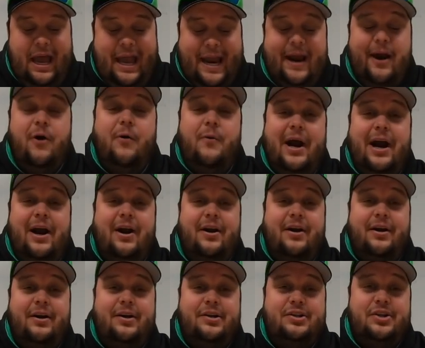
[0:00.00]

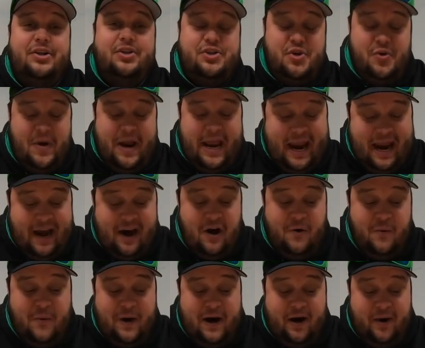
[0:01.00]
Airwear. So
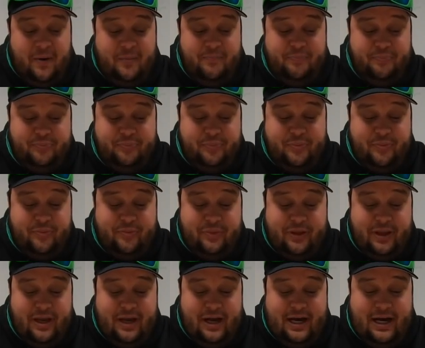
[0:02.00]
airwear,
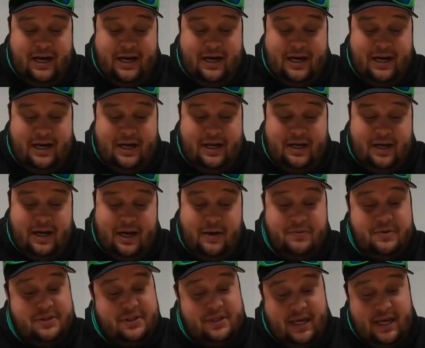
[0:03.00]
I
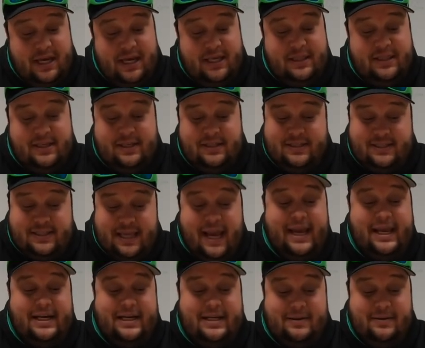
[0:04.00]
would say the
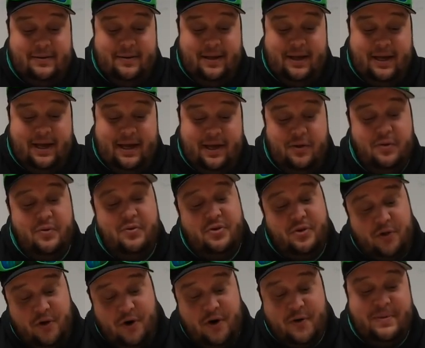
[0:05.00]
second, the
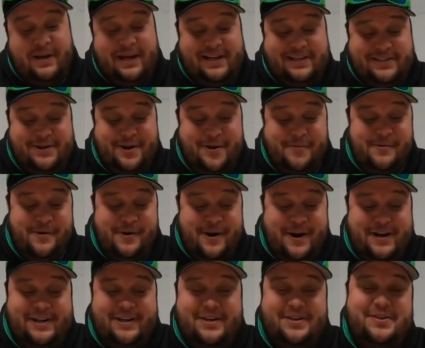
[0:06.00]
third biggest number
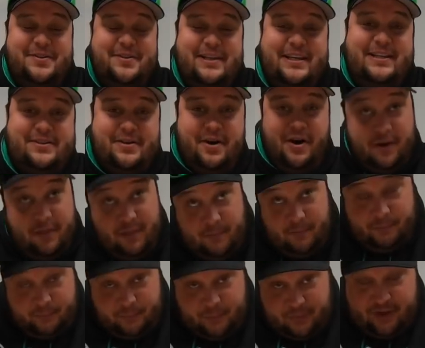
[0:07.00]
on here. So these are
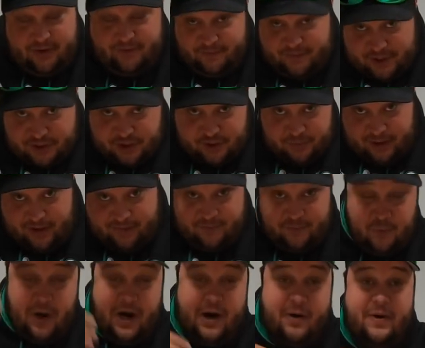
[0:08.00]
the official
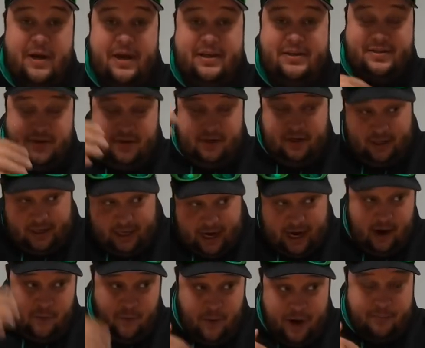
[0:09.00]
Buffalo Airways
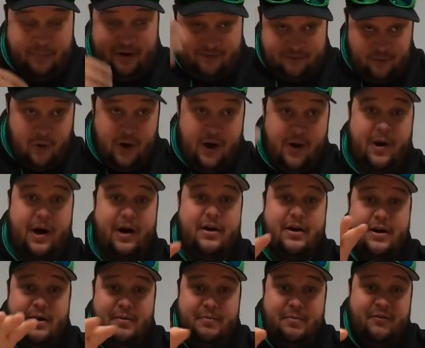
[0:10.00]
Airwear, Buffalo Airwear,
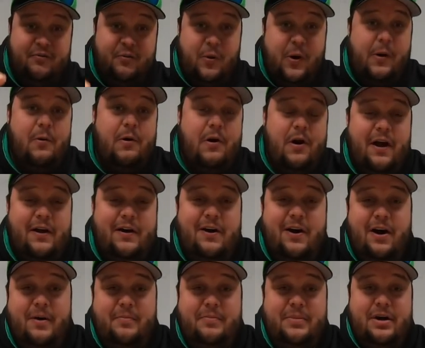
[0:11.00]

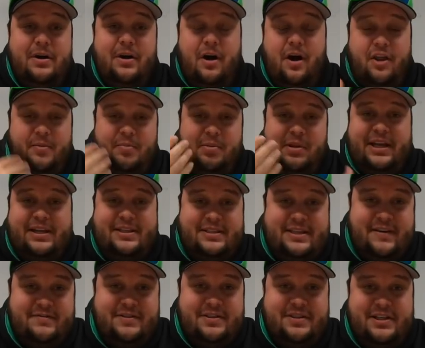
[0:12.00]
Buffaloairwear.com. All the Plane
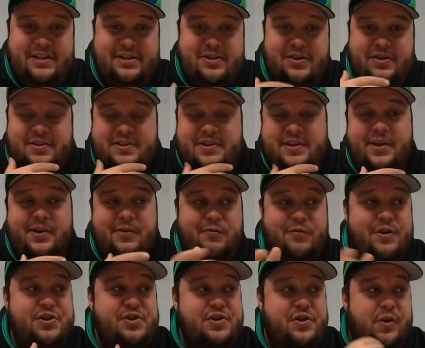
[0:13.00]
Savers T-shirts, the
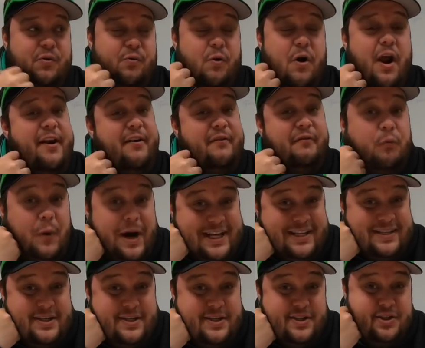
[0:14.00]
original run of
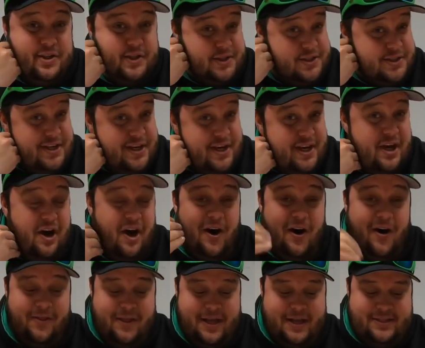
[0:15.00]
white T-shirts,
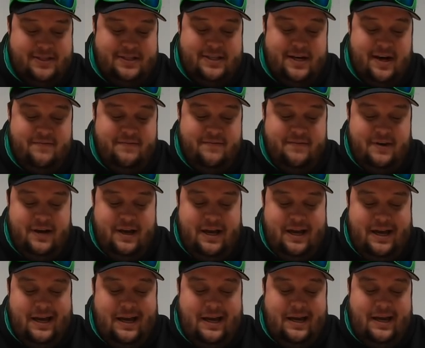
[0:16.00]
all that stuff.
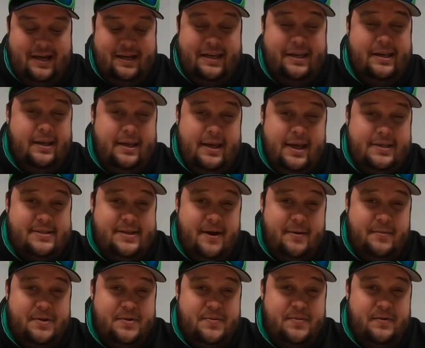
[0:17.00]
Can you guess
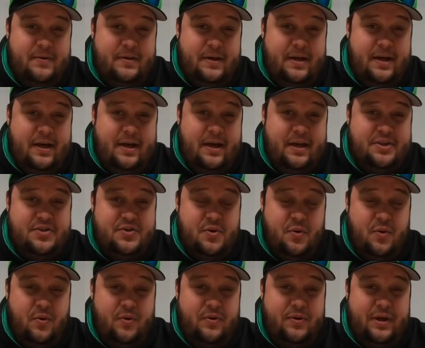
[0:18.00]
how much we
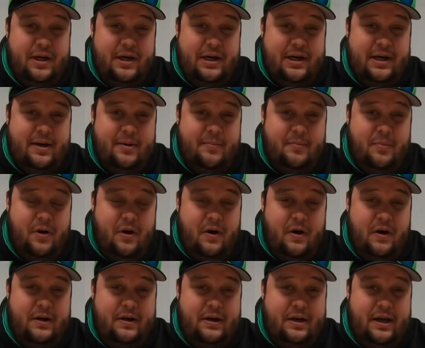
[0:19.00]
sold
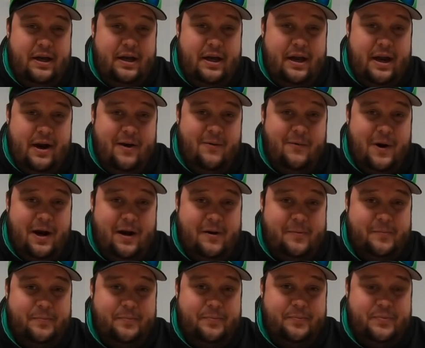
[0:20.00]
on airwear?
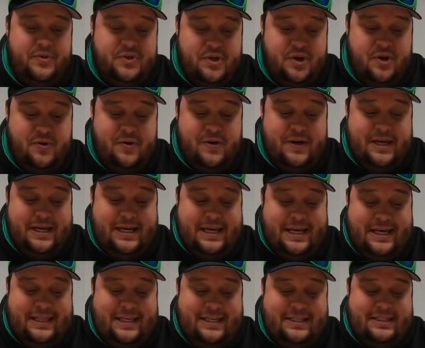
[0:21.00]
So
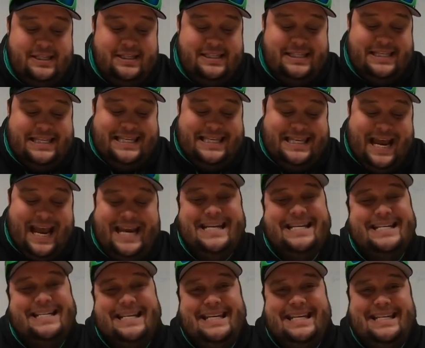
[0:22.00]
this is
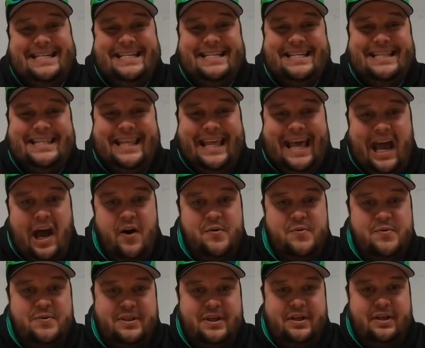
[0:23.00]

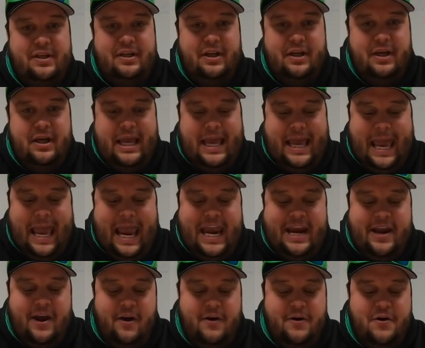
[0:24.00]

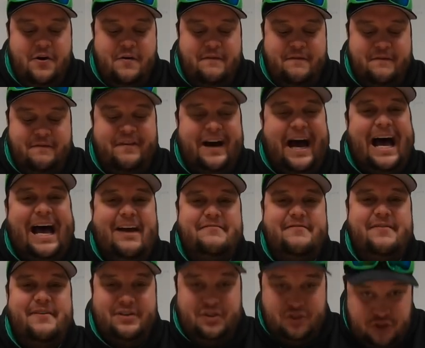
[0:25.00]

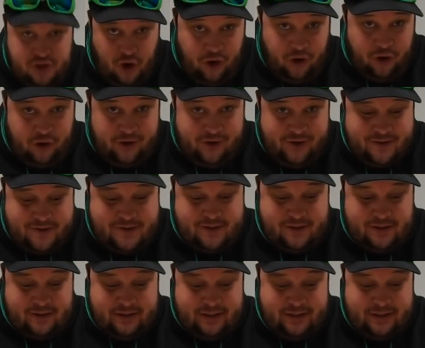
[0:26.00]
$19,805.